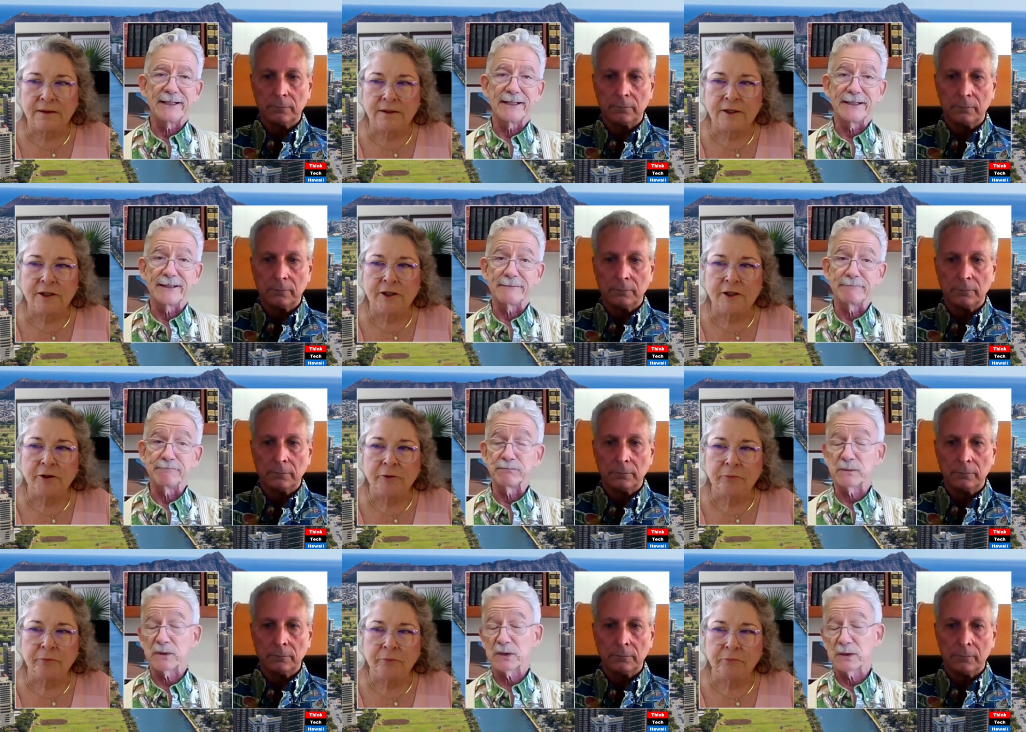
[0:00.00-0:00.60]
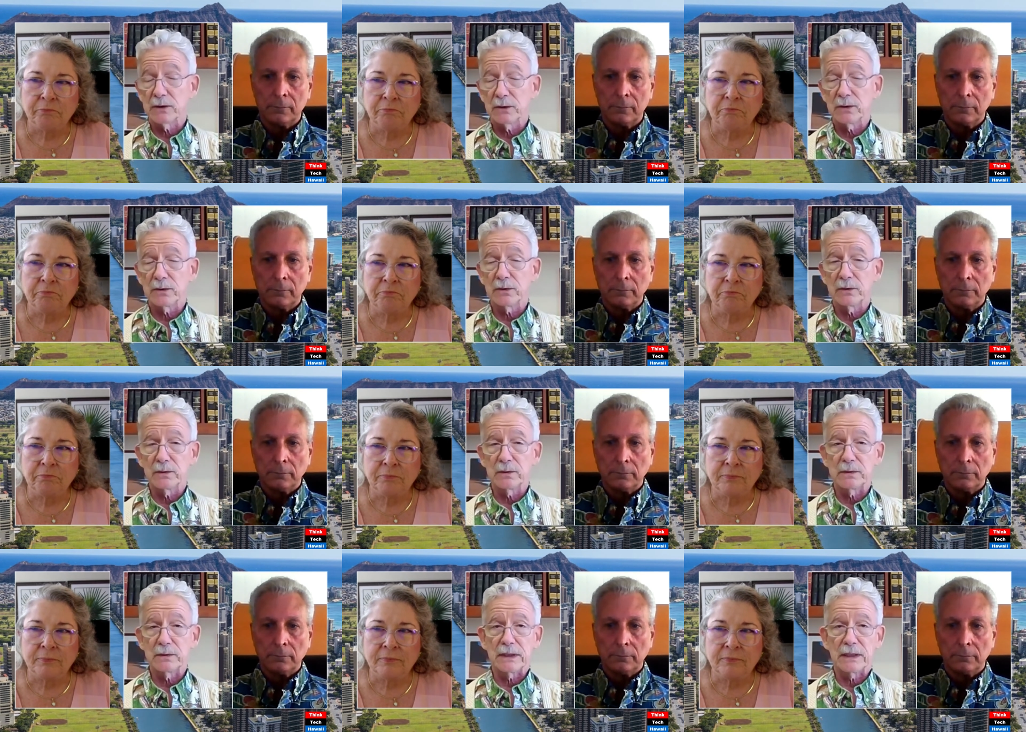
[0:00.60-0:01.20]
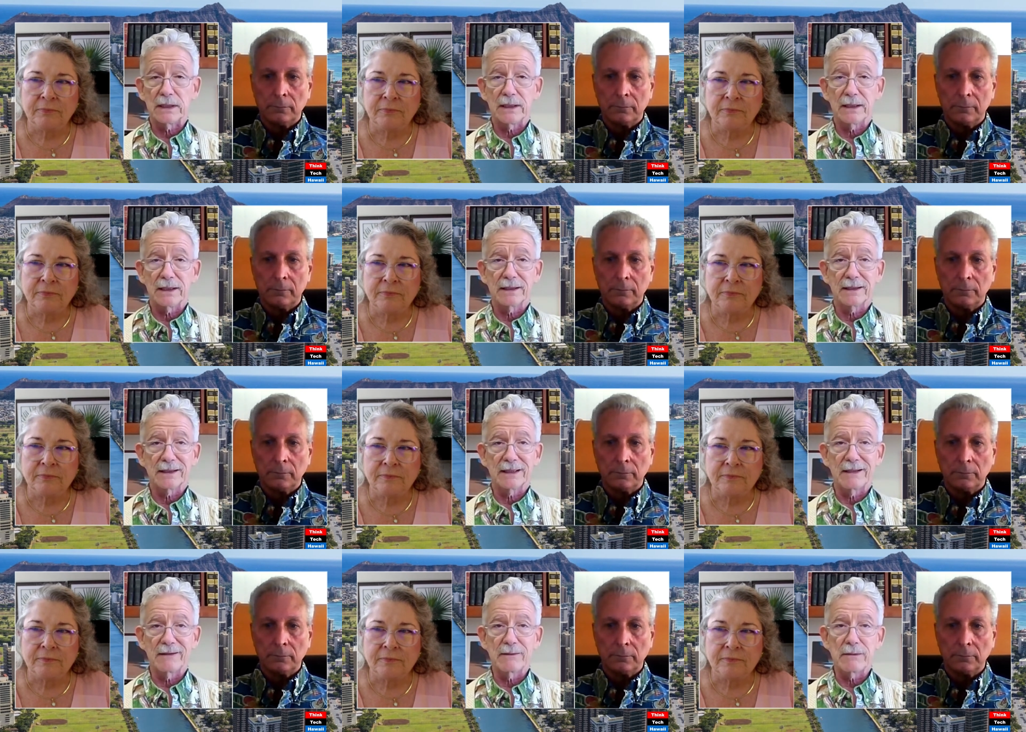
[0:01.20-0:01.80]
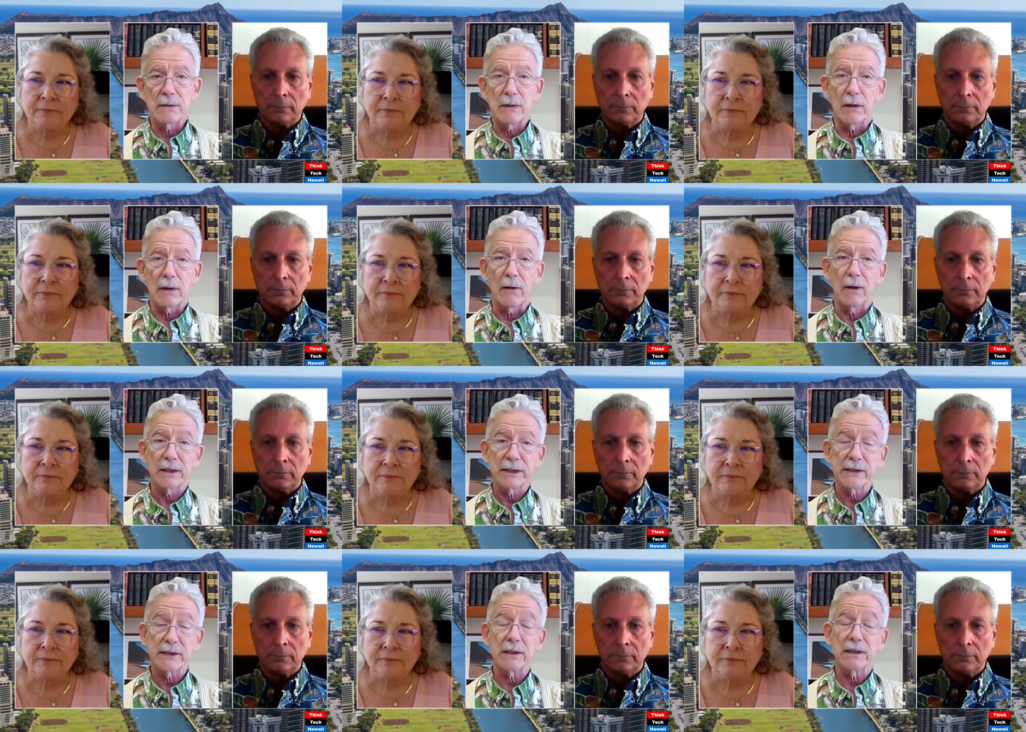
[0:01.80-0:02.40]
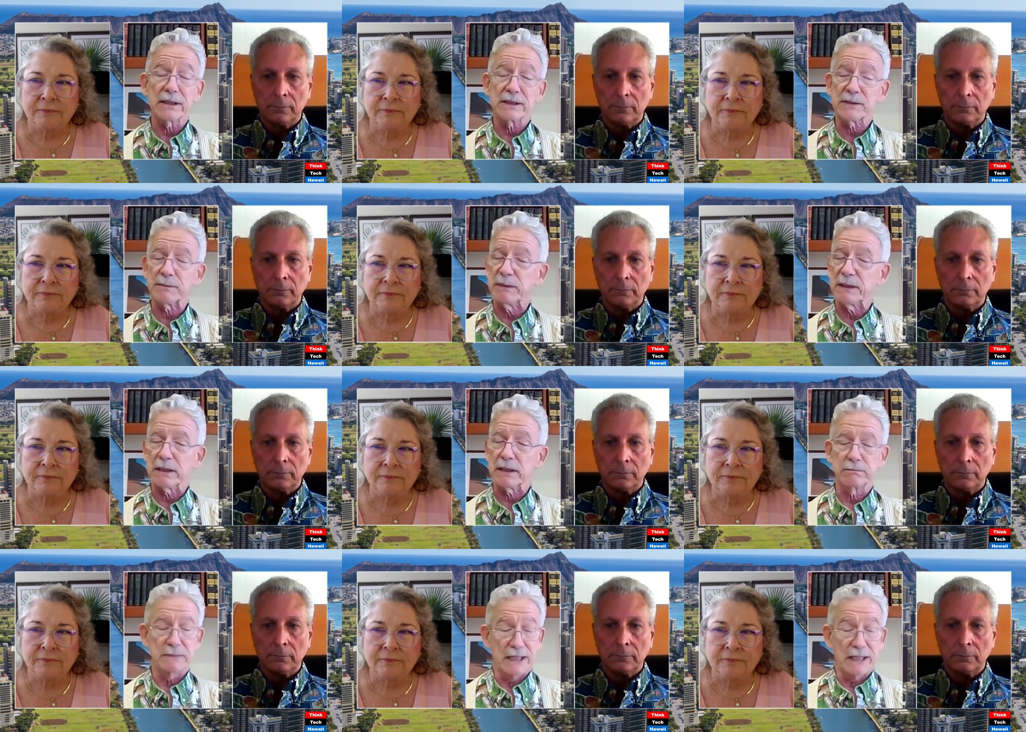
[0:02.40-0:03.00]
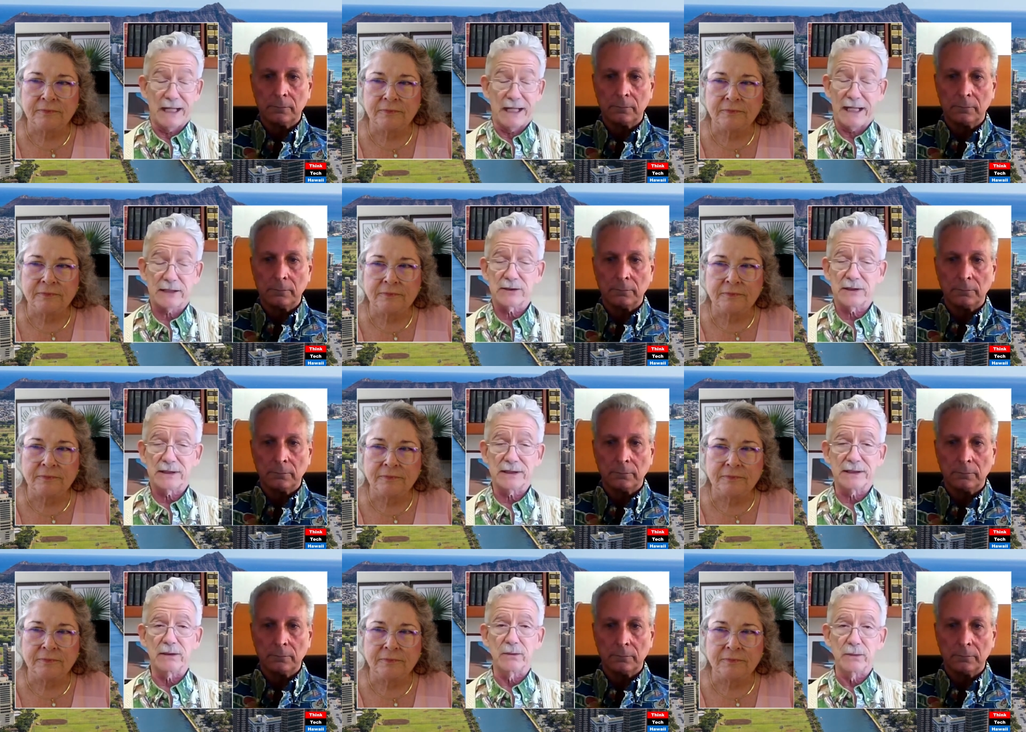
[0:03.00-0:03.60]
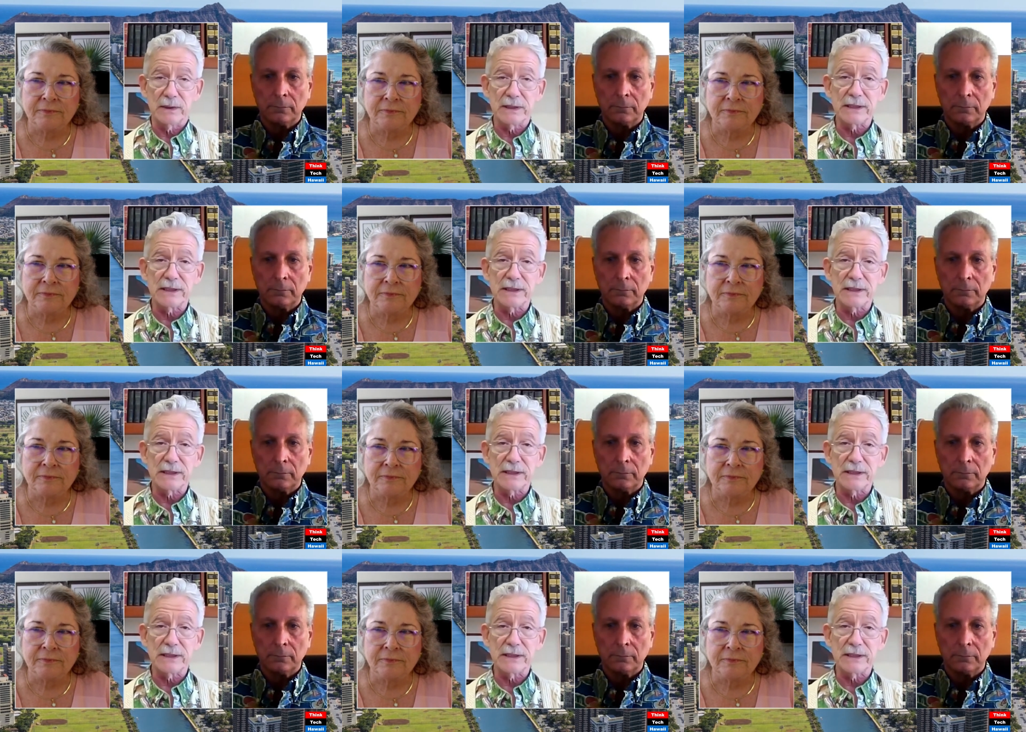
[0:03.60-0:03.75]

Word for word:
Speaker 1: Um, so uh, all in all, it's been a, actually a